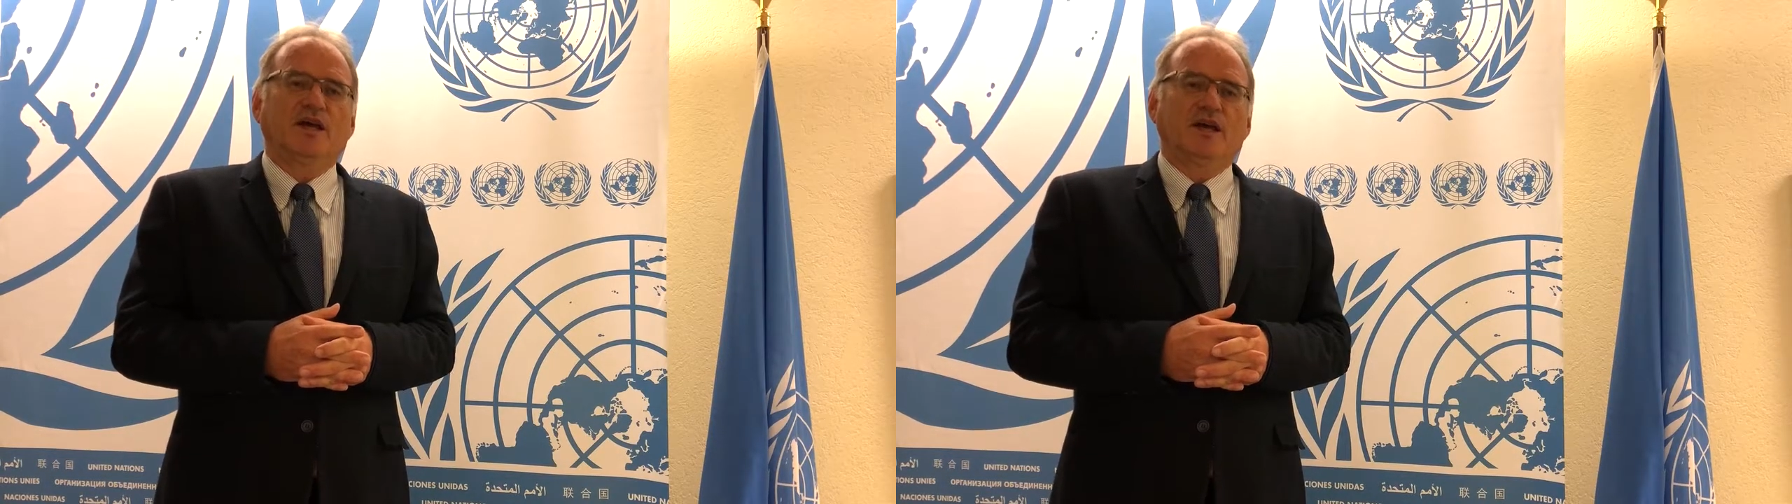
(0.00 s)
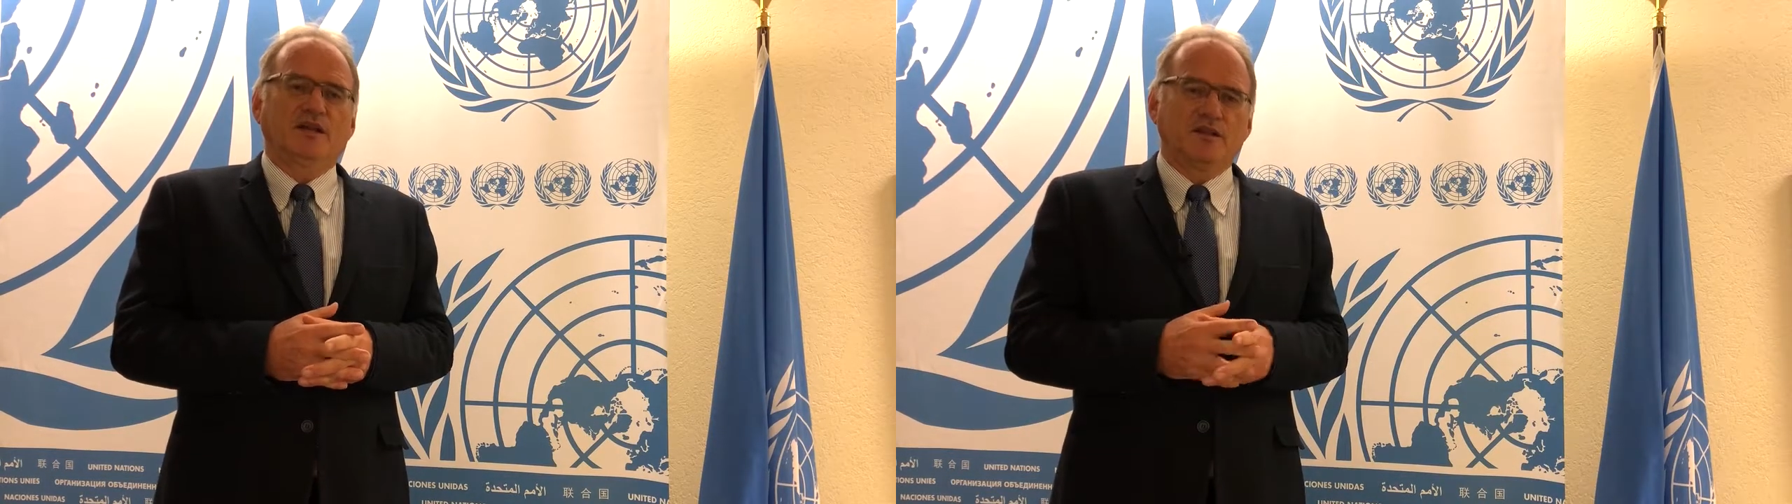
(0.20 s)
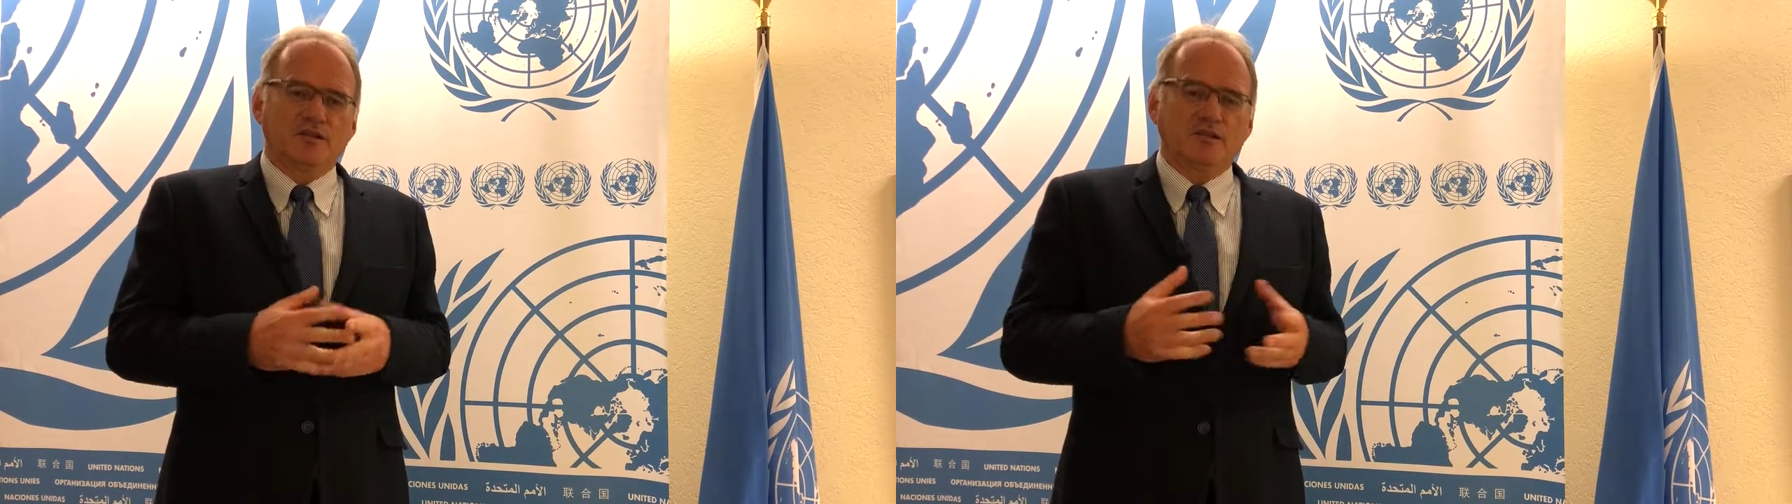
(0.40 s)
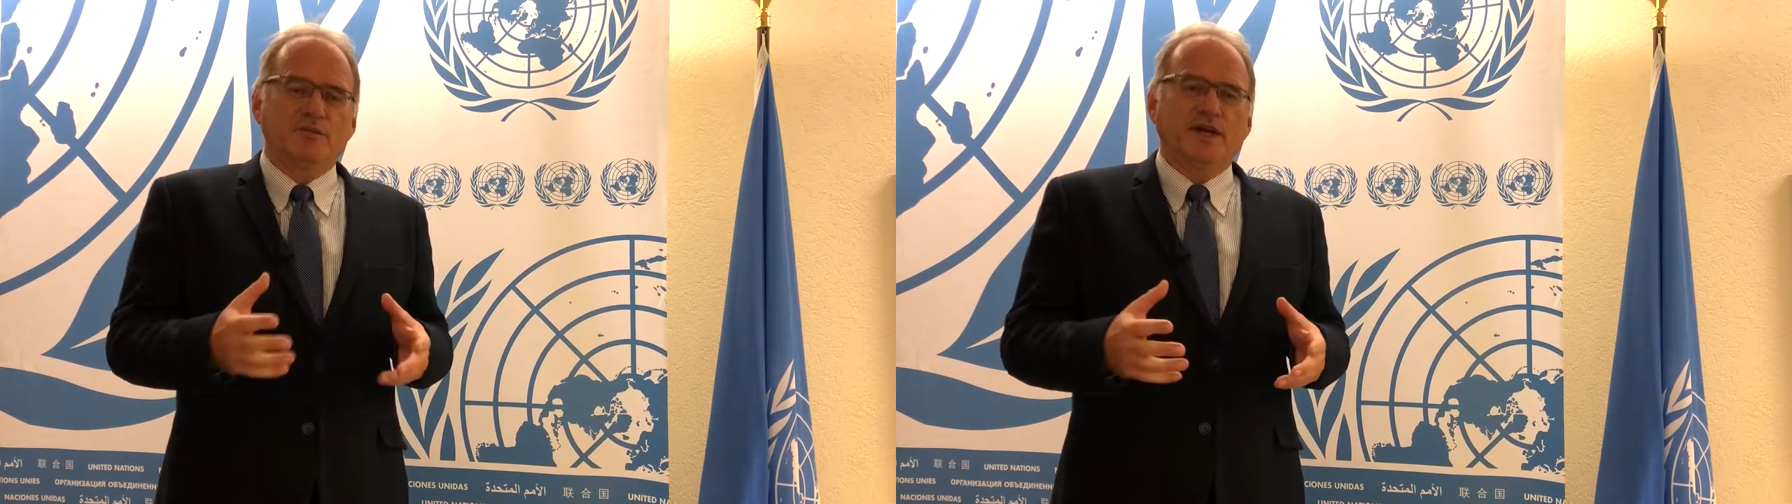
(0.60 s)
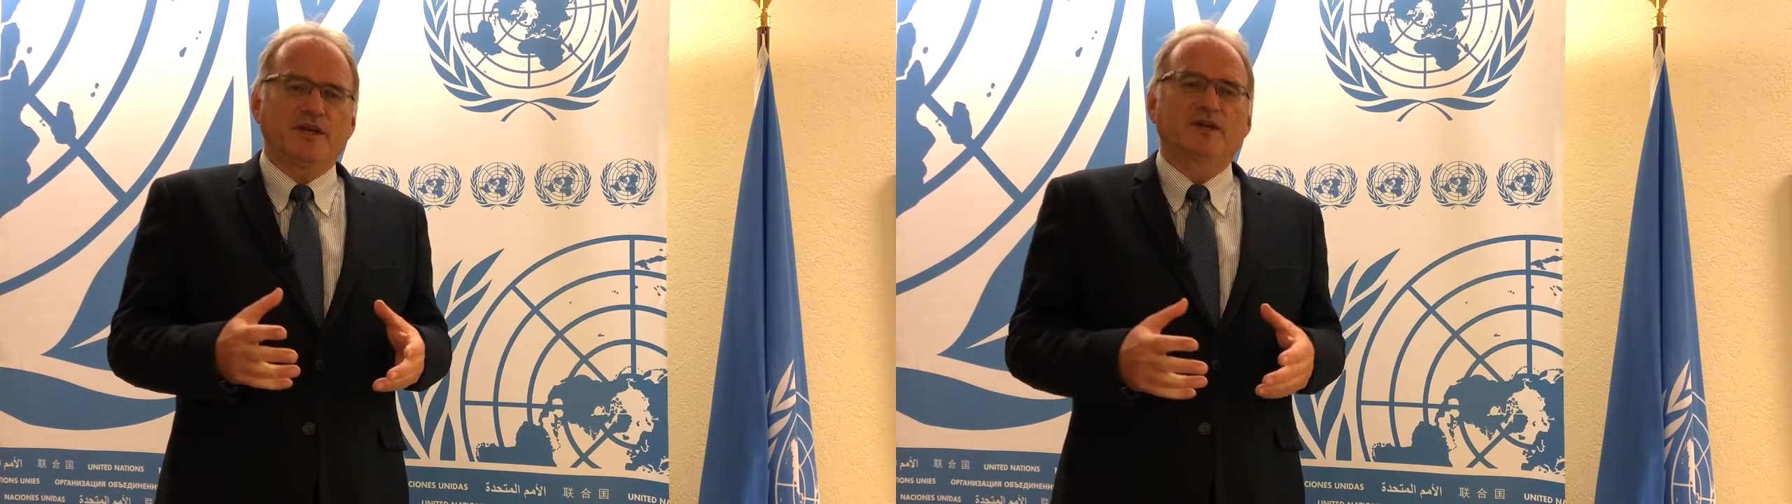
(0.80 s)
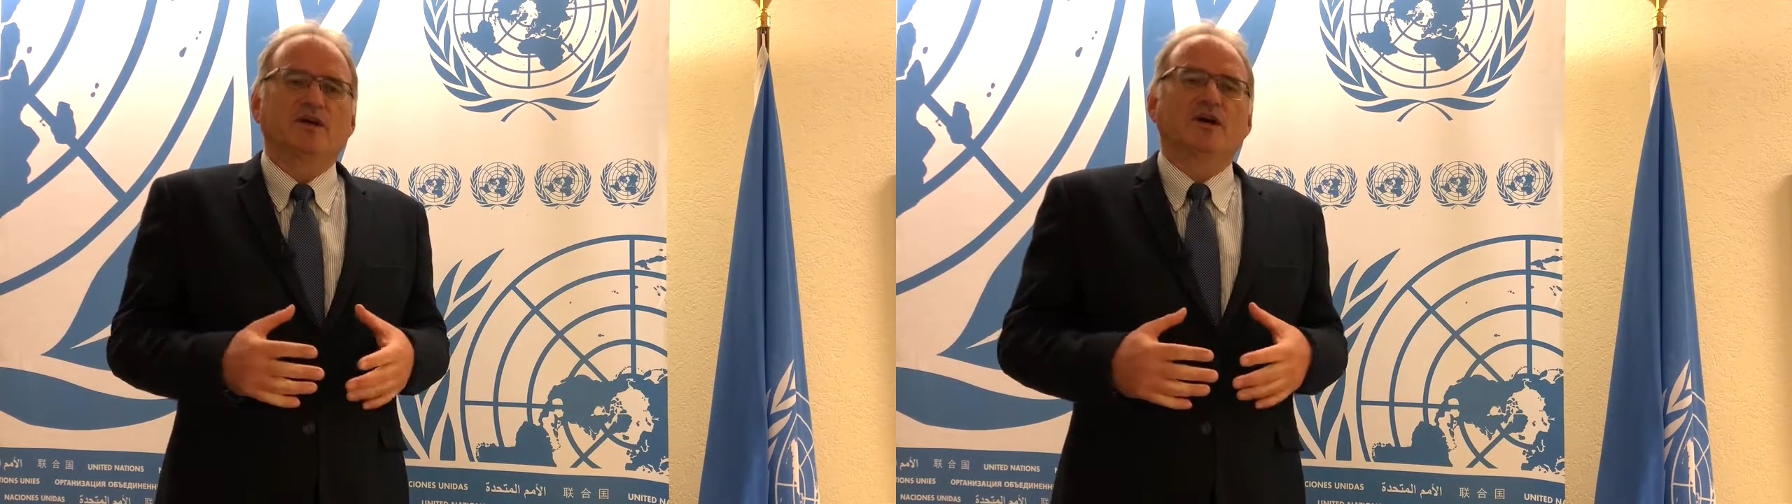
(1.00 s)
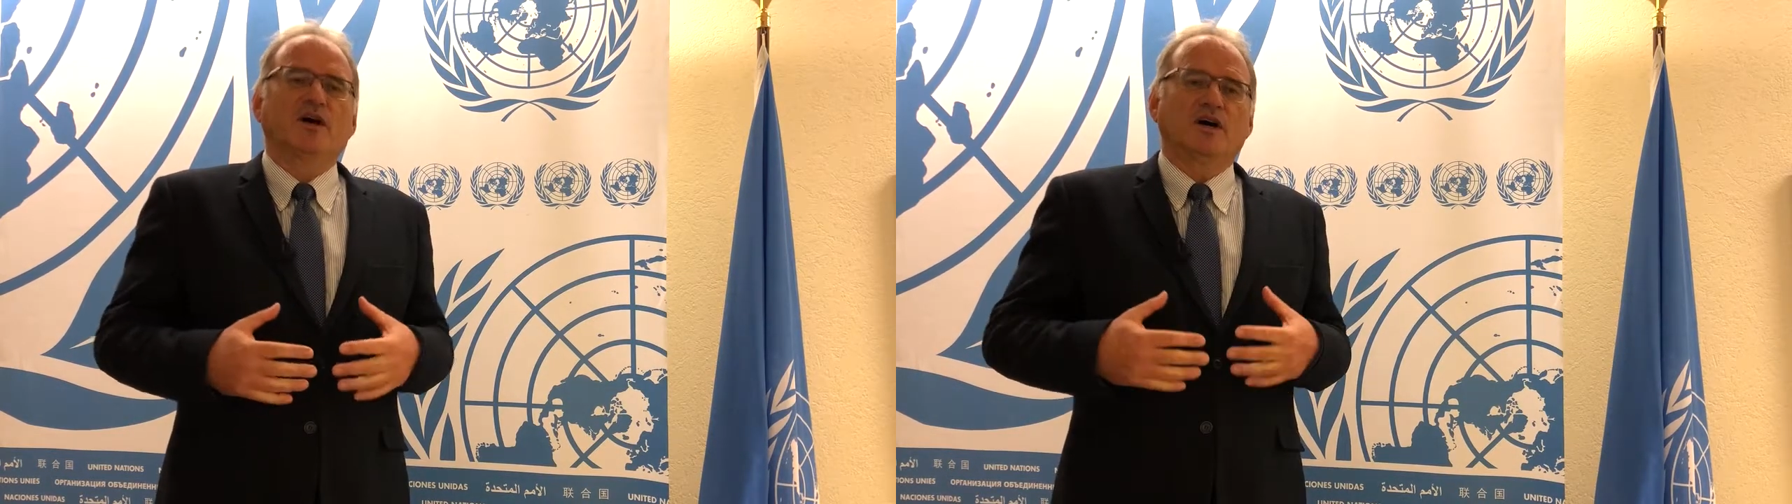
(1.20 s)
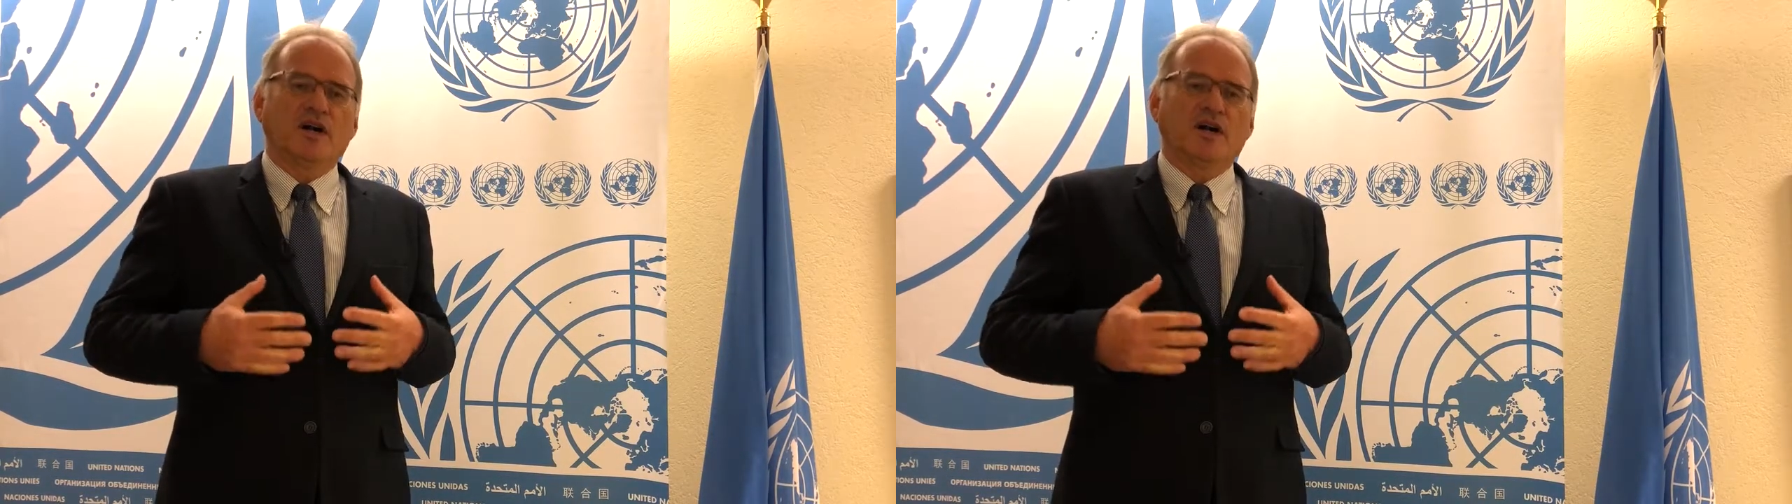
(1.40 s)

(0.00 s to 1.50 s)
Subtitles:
in this debate on